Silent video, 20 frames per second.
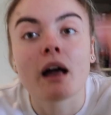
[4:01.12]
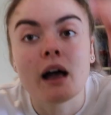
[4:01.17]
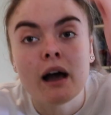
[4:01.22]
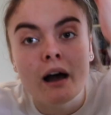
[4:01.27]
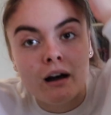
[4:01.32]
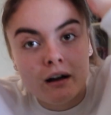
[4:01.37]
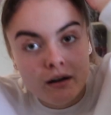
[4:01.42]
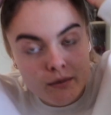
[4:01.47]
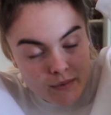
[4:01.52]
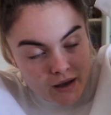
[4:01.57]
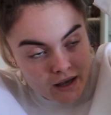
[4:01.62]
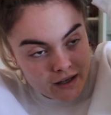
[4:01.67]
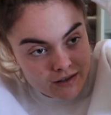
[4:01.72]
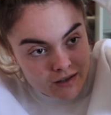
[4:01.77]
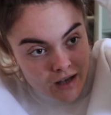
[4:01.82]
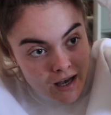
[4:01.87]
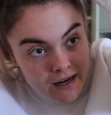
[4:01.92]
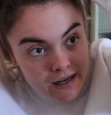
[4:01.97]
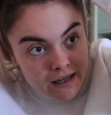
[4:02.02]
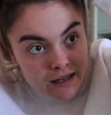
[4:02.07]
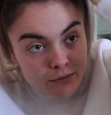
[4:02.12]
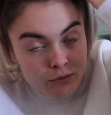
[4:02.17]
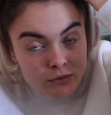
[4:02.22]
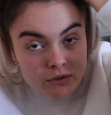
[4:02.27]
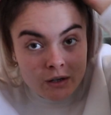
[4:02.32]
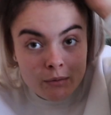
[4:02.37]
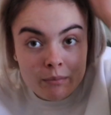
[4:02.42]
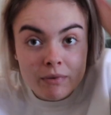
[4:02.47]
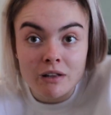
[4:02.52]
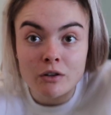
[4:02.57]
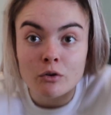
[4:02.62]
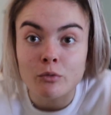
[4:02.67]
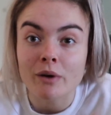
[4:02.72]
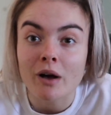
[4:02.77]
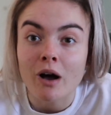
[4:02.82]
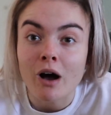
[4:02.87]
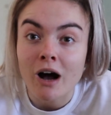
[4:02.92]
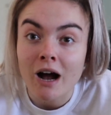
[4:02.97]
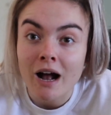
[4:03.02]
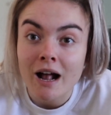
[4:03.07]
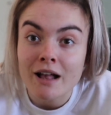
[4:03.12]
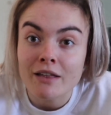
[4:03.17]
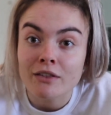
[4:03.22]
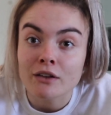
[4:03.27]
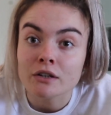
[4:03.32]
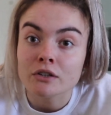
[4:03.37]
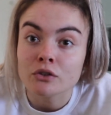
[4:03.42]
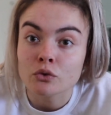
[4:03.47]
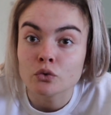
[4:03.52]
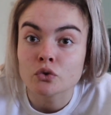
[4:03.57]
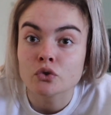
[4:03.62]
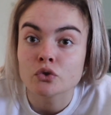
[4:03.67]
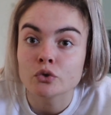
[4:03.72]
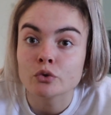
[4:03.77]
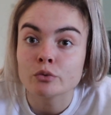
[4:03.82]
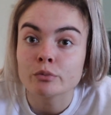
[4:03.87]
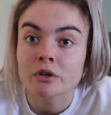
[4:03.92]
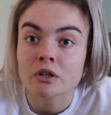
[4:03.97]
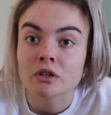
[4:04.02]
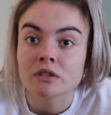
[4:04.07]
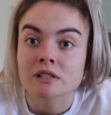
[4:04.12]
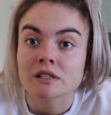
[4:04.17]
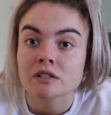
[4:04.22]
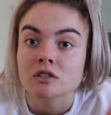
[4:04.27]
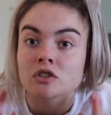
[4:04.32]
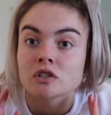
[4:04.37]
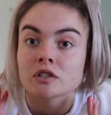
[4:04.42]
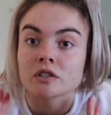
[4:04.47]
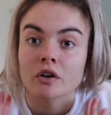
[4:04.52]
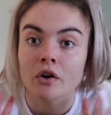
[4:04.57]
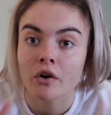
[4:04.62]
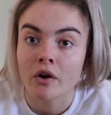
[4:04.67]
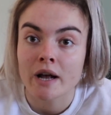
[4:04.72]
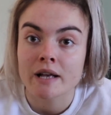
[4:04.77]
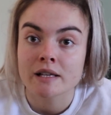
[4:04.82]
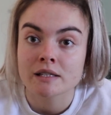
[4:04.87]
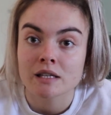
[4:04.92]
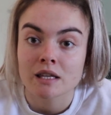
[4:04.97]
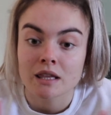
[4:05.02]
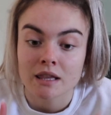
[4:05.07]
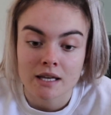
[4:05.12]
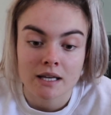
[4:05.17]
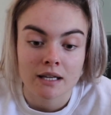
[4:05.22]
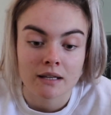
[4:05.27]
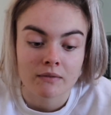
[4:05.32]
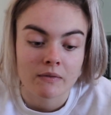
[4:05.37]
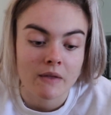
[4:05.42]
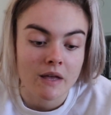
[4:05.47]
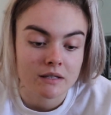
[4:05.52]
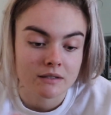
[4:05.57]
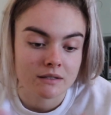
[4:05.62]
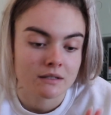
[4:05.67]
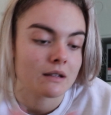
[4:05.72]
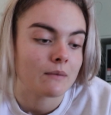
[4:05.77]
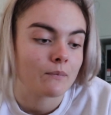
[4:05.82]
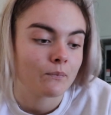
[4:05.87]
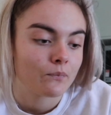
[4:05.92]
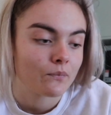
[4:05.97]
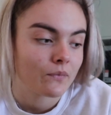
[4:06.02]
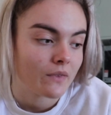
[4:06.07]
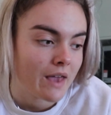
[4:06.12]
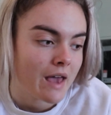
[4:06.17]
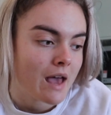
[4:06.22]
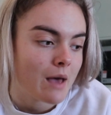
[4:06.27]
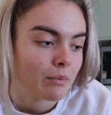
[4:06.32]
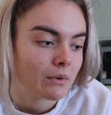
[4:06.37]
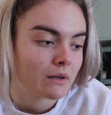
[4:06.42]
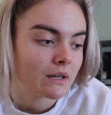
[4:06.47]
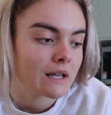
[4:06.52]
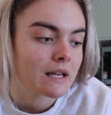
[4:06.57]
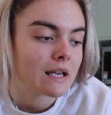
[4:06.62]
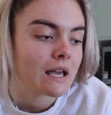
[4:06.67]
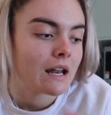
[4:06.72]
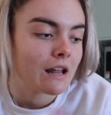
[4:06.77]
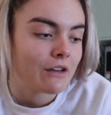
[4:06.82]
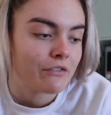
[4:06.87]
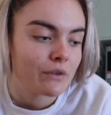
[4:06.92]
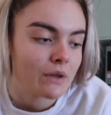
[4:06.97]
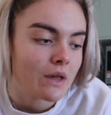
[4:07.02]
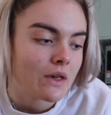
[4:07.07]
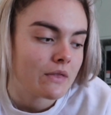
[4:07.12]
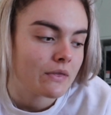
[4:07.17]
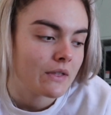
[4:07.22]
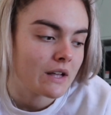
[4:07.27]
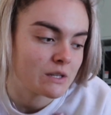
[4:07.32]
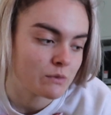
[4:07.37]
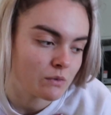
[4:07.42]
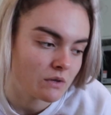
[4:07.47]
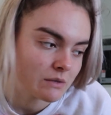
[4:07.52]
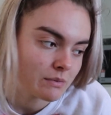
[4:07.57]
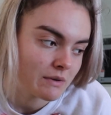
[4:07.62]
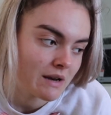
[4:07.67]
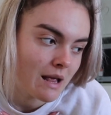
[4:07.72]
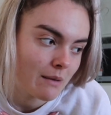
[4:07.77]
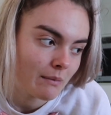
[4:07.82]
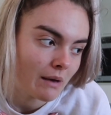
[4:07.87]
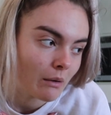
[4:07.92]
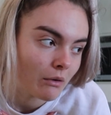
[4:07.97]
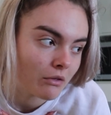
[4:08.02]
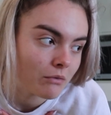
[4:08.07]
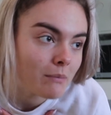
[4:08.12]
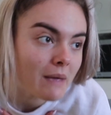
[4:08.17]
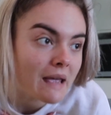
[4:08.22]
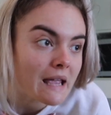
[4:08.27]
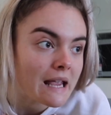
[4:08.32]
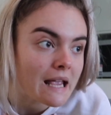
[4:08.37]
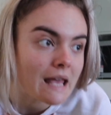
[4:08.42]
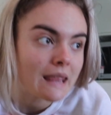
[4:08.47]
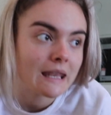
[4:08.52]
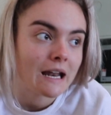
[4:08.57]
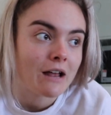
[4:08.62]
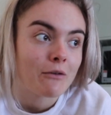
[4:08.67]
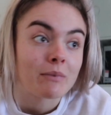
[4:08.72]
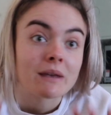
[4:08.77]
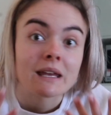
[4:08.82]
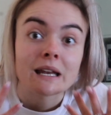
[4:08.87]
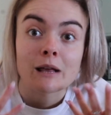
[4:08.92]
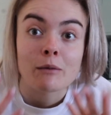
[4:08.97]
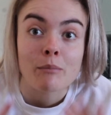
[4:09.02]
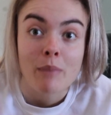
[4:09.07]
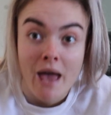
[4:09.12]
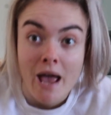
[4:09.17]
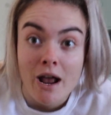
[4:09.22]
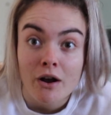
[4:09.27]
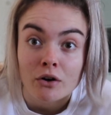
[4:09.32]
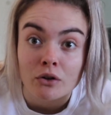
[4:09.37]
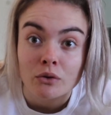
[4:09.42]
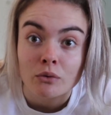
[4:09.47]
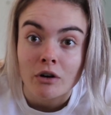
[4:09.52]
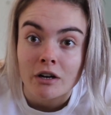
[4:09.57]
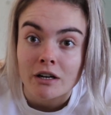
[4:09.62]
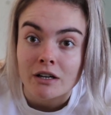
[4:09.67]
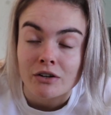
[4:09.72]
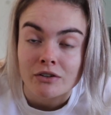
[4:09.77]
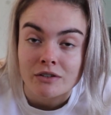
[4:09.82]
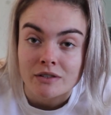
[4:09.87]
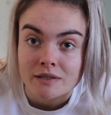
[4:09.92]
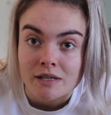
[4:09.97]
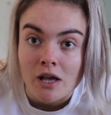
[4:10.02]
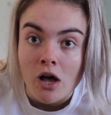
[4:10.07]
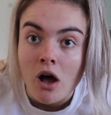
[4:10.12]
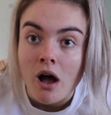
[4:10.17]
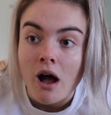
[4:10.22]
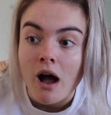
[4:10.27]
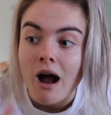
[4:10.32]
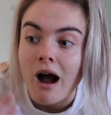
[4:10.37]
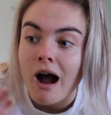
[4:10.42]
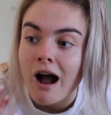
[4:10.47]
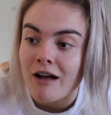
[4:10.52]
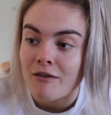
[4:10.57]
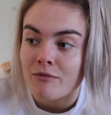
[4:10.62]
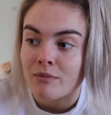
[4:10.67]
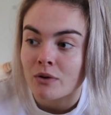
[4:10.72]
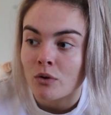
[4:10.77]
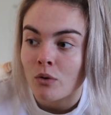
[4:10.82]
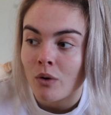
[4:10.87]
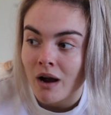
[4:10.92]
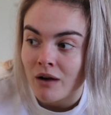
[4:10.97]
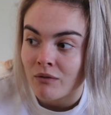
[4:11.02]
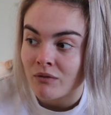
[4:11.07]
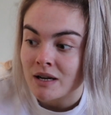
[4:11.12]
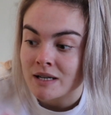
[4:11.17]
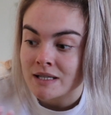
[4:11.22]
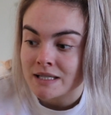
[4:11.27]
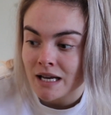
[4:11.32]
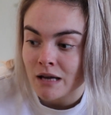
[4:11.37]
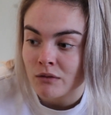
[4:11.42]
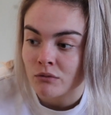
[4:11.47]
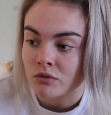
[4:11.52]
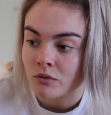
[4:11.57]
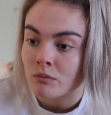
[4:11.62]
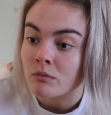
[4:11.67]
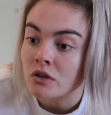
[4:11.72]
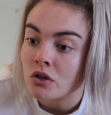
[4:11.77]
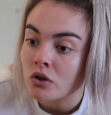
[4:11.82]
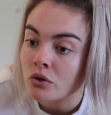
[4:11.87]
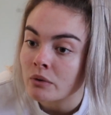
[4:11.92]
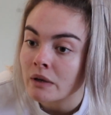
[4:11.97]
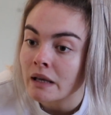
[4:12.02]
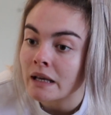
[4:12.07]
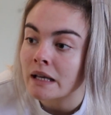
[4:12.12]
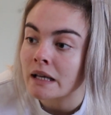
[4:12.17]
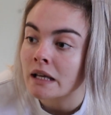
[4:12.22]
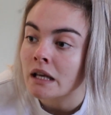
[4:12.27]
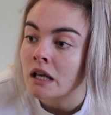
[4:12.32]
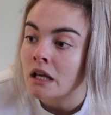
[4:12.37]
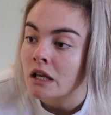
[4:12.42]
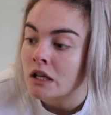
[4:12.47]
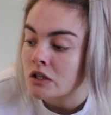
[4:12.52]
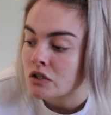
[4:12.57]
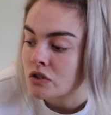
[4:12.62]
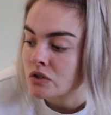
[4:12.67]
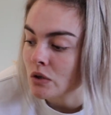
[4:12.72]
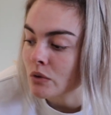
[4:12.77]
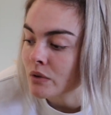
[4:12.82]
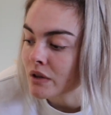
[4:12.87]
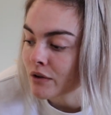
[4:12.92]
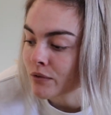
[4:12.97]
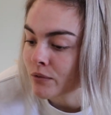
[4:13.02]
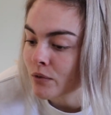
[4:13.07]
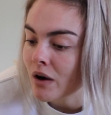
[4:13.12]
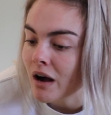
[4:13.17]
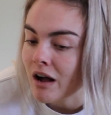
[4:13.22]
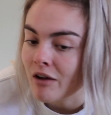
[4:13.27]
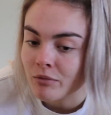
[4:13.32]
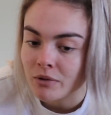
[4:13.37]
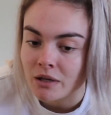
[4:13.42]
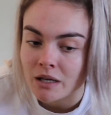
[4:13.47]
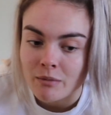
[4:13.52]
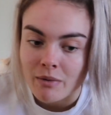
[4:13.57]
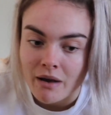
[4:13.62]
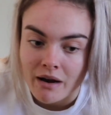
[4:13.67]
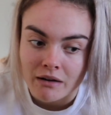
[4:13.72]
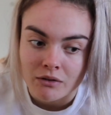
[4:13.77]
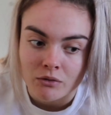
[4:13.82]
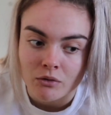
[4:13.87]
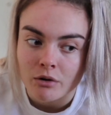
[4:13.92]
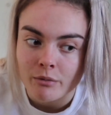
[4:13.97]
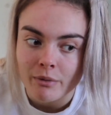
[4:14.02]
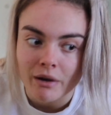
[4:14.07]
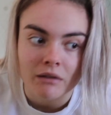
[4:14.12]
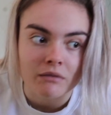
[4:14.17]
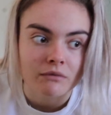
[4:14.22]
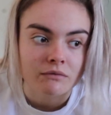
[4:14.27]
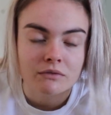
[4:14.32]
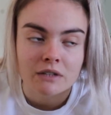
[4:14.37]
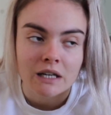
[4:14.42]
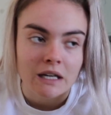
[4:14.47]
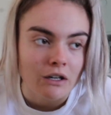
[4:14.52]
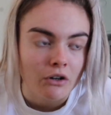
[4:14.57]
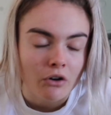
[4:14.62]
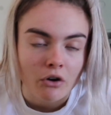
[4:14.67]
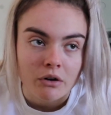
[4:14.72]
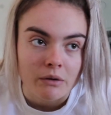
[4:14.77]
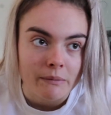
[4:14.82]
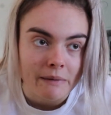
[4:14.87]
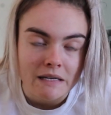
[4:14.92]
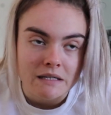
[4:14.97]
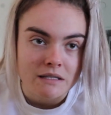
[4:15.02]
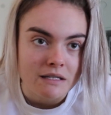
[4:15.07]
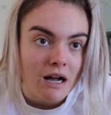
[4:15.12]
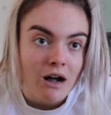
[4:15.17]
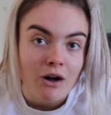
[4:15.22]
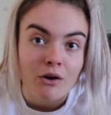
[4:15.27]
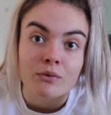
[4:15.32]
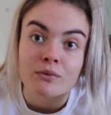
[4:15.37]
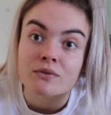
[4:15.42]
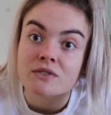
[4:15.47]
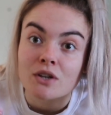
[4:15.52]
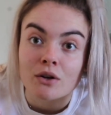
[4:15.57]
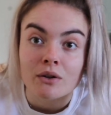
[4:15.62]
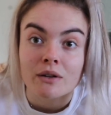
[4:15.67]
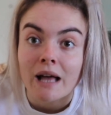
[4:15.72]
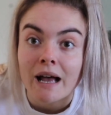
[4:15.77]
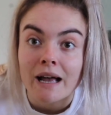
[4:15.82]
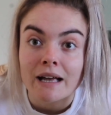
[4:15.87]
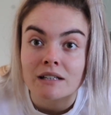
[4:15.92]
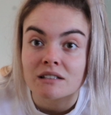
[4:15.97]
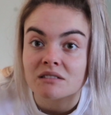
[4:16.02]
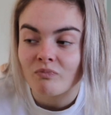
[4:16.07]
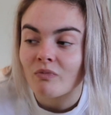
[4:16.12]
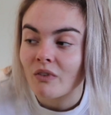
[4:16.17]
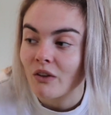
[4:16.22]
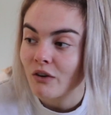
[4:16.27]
anxiety levels can be a little bit higher than usual because it's just a crazy thing that's happening, and I feel like that's what's been happening with me. And then I've been getting paranoid because I've been quite run down from uni, so therefore I've been getting paranoid about getting corona myself. So like,